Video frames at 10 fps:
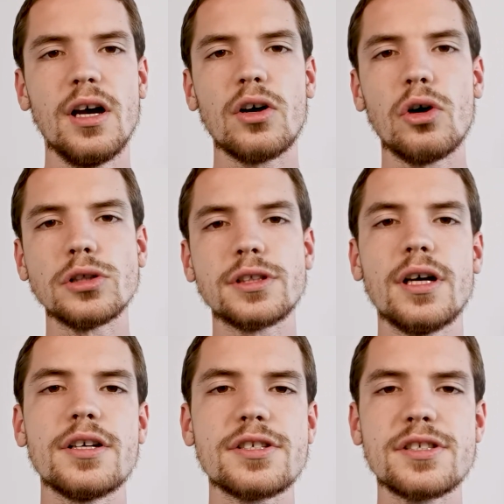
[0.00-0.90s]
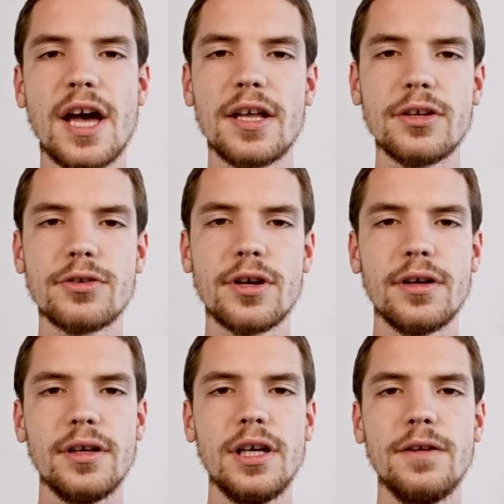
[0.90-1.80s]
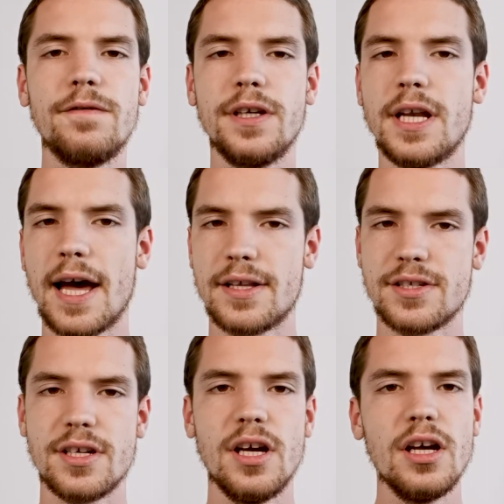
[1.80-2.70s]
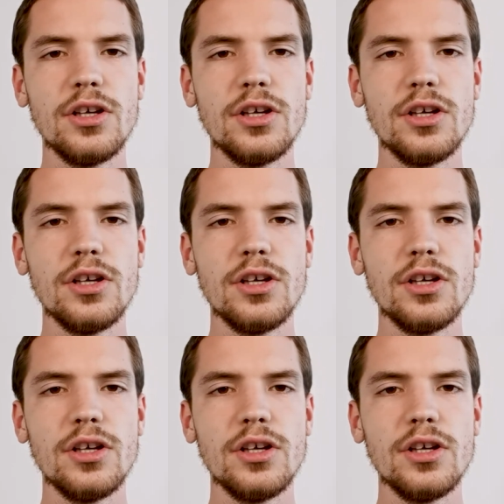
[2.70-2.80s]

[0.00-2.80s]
called standard in-feed ads.